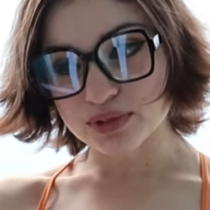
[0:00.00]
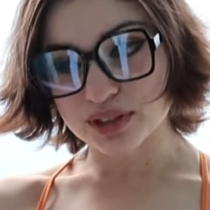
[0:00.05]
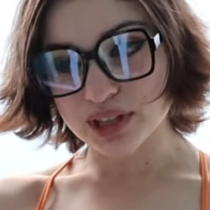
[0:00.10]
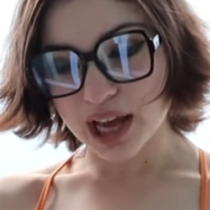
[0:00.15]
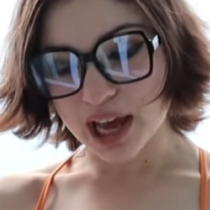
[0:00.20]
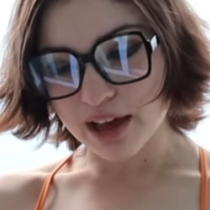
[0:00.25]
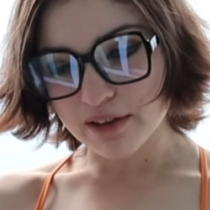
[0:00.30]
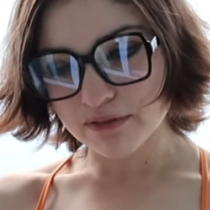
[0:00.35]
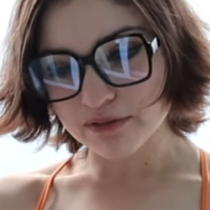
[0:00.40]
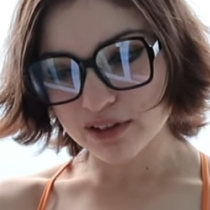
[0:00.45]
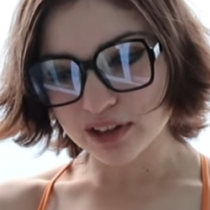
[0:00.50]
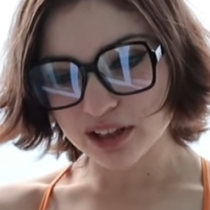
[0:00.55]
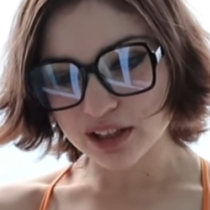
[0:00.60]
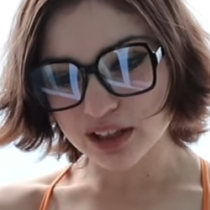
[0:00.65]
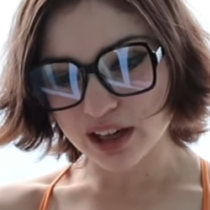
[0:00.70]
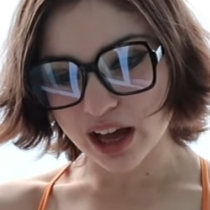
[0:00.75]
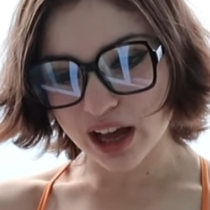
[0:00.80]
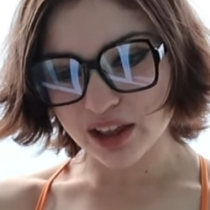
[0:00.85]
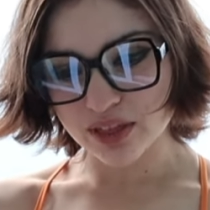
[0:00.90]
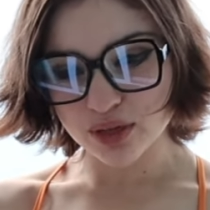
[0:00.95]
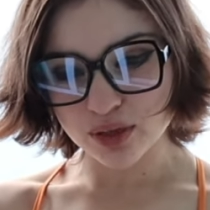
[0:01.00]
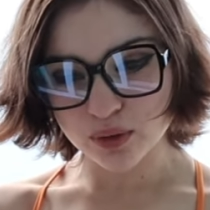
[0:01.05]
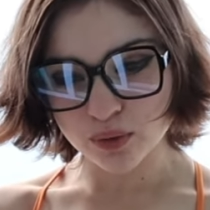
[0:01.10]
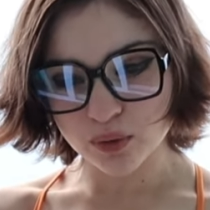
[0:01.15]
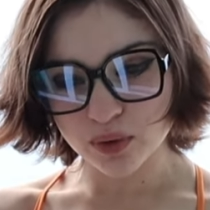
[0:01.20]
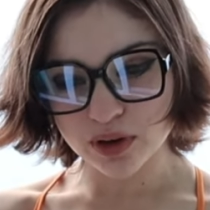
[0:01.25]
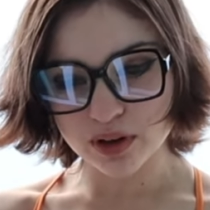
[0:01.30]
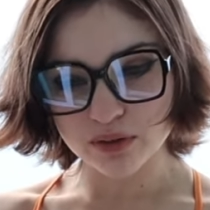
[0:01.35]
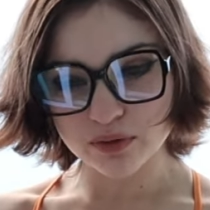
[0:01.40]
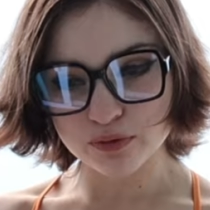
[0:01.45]
Daphne got the
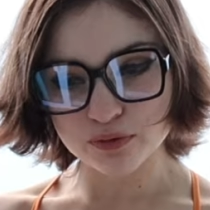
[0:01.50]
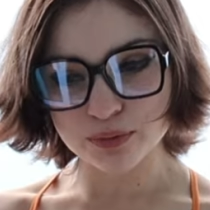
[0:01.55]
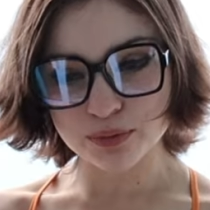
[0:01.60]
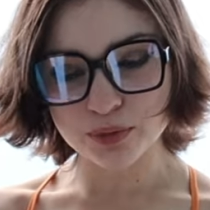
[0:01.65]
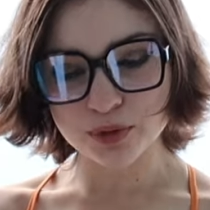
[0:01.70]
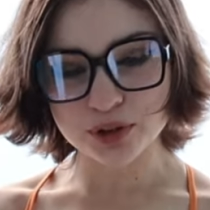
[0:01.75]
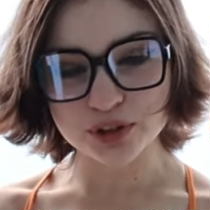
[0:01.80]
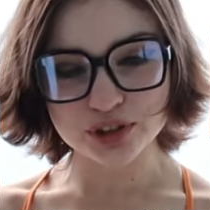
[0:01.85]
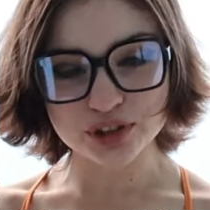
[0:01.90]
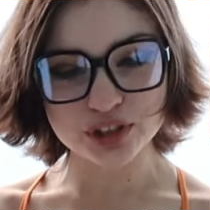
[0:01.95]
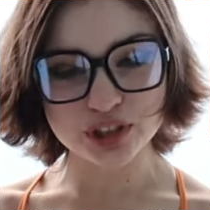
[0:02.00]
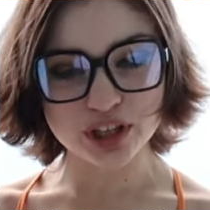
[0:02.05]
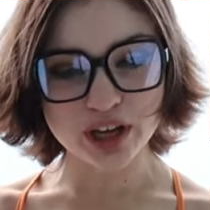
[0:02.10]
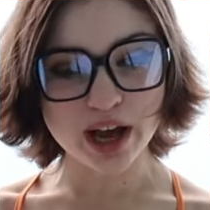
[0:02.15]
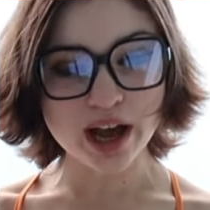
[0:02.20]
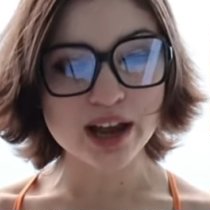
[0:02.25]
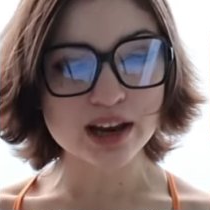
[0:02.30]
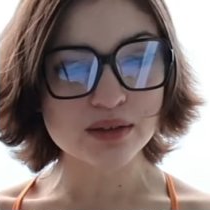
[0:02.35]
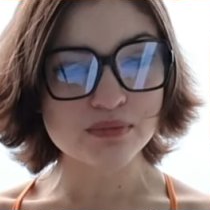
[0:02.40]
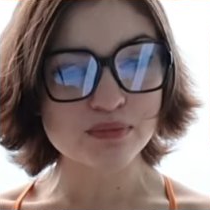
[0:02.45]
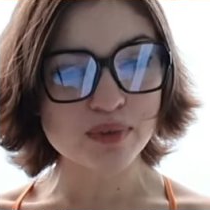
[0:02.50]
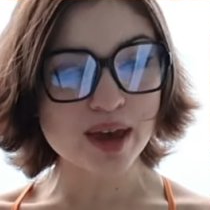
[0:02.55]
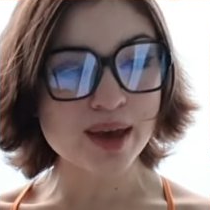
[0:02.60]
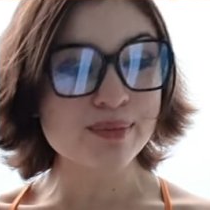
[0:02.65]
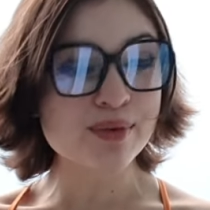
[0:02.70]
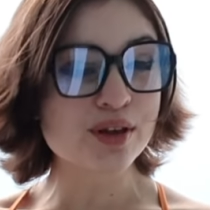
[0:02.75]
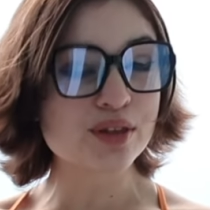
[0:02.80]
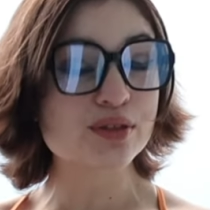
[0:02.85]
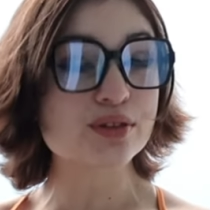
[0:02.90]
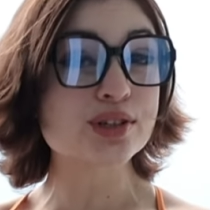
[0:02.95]
one from where she got it.
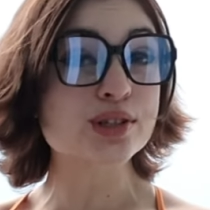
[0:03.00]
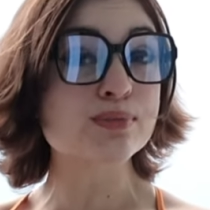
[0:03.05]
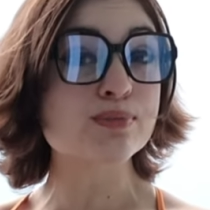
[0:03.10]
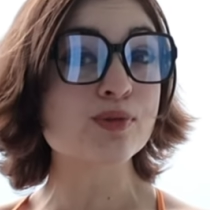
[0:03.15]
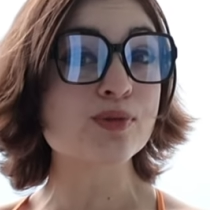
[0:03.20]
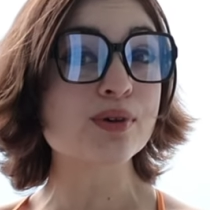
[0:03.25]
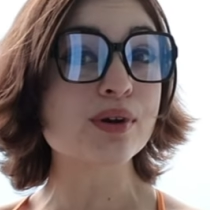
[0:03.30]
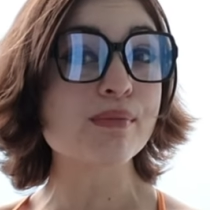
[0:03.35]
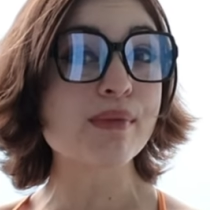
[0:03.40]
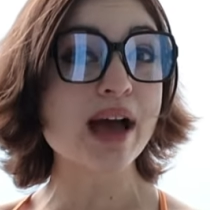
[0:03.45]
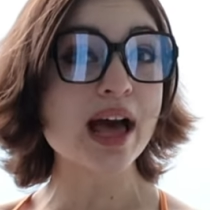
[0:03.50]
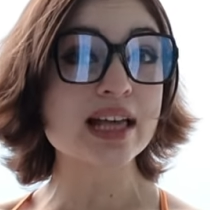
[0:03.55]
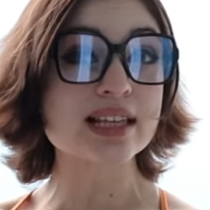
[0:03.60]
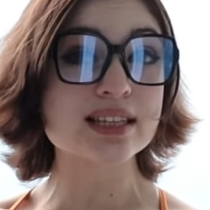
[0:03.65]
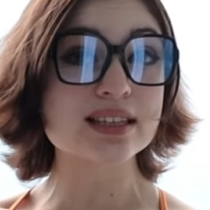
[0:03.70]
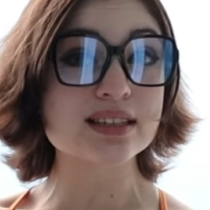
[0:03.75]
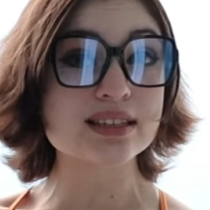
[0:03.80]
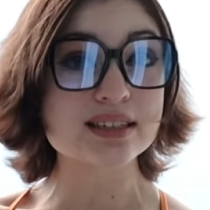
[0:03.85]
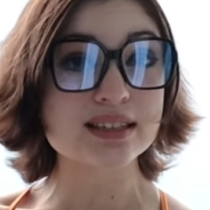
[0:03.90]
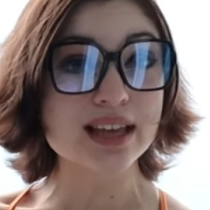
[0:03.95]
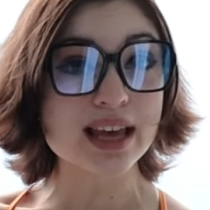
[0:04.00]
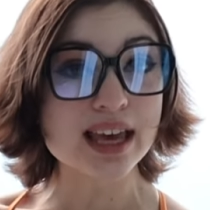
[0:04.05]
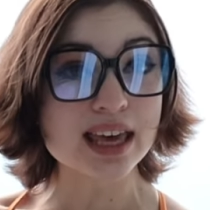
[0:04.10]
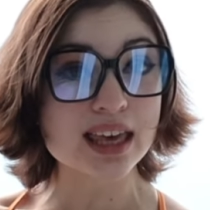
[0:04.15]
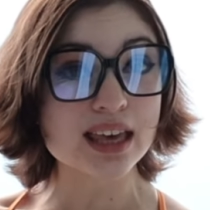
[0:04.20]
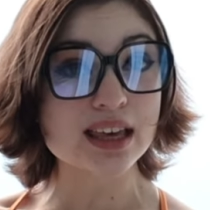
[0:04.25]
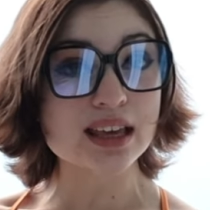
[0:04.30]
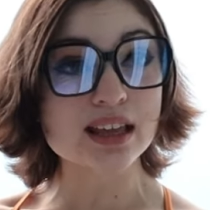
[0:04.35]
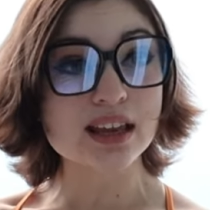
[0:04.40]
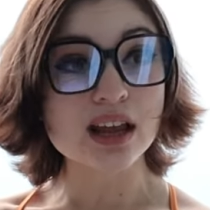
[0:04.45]
Maybe there's more masks
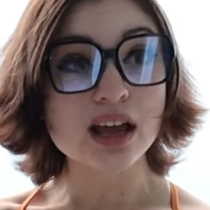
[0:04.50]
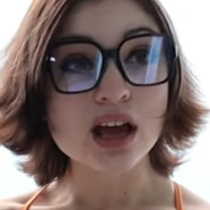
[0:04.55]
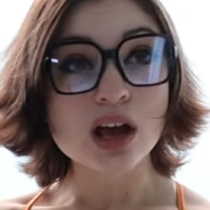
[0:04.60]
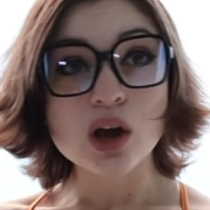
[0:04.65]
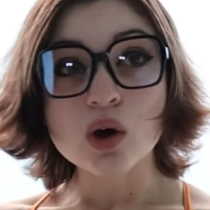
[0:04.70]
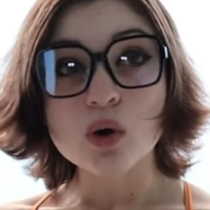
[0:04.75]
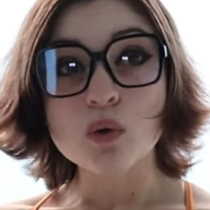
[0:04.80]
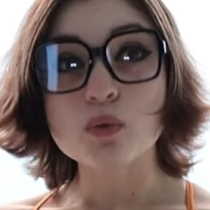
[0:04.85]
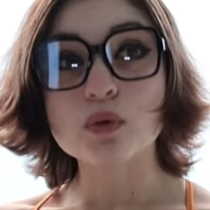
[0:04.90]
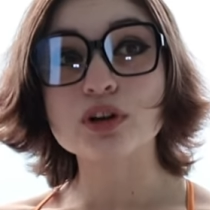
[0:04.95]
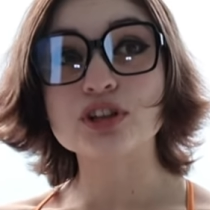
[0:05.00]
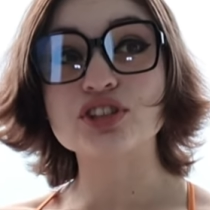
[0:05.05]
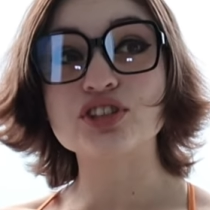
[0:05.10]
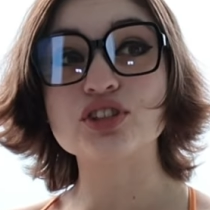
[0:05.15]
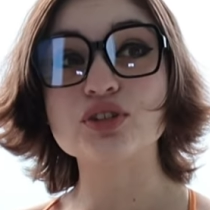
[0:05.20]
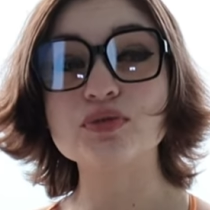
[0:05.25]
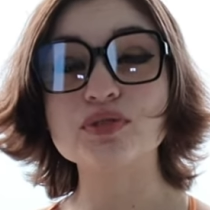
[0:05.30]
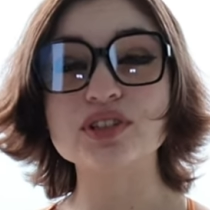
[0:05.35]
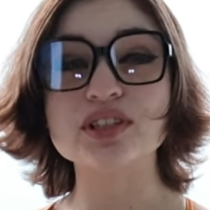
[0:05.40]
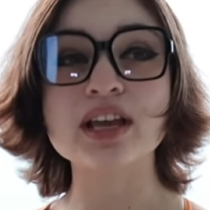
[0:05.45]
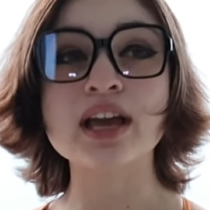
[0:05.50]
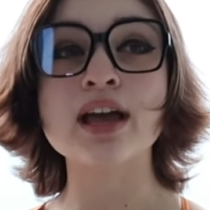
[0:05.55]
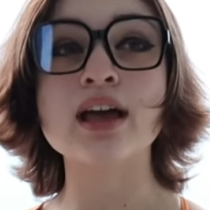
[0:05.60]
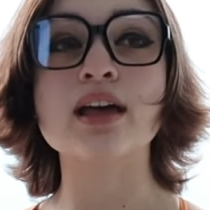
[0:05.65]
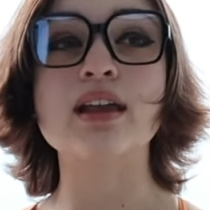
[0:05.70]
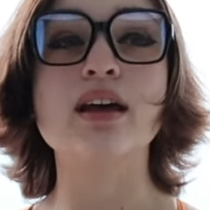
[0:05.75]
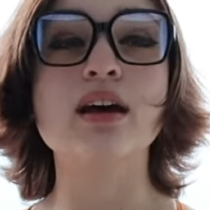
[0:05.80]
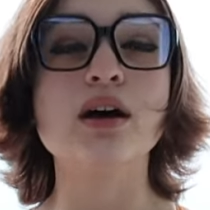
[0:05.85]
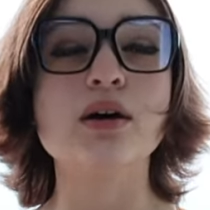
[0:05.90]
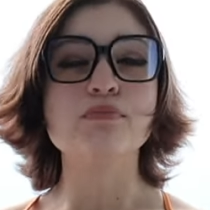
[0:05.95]
like it where she was
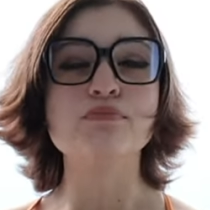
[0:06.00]
at.